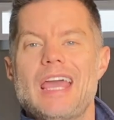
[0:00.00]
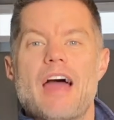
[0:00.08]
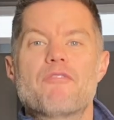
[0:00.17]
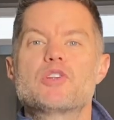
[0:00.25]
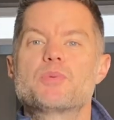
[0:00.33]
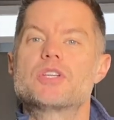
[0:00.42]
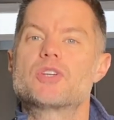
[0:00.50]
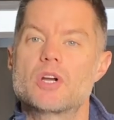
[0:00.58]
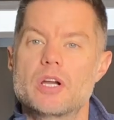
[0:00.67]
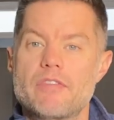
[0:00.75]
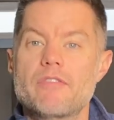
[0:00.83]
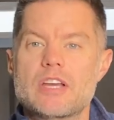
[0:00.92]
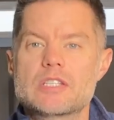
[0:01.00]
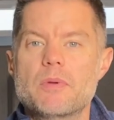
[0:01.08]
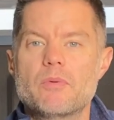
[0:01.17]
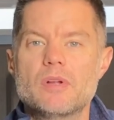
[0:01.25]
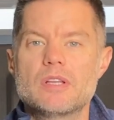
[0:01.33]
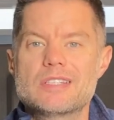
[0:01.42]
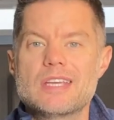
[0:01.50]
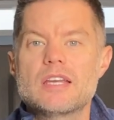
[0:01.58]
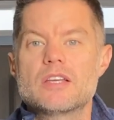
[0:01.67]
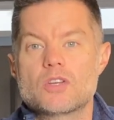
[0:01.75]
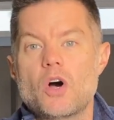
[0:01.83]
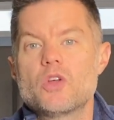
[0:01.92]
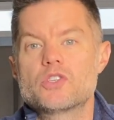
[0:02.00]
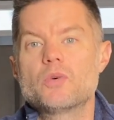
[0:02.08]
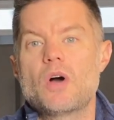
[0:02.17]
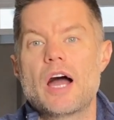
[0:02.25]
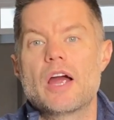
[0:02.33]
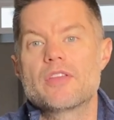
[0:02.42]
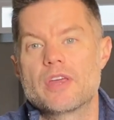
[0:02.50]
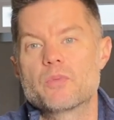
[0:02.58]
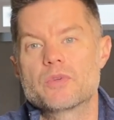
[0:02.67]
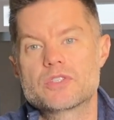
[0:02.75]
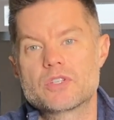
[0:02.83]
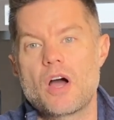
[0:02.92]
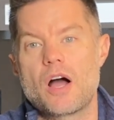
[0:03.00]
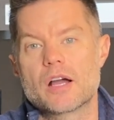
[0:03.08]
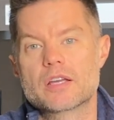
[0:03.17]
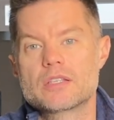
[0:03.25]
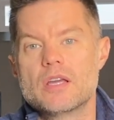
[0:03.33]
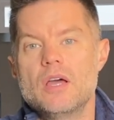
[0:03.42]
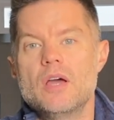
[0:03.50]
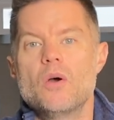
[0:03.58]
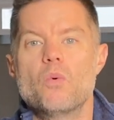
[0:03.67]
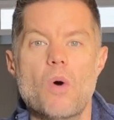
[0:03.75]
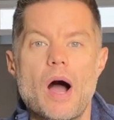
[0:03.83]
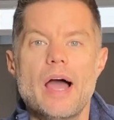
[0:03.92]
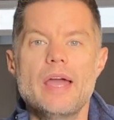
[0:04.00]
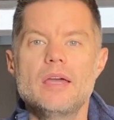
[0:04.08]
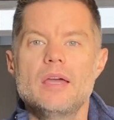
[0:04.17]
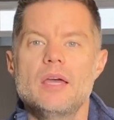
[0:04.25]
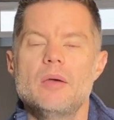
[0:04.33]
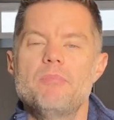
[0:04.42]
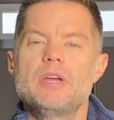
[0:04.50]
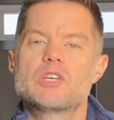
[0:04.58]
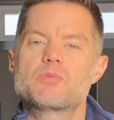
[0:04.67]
average return of investment real estate is also higher than with stocks. Why? Because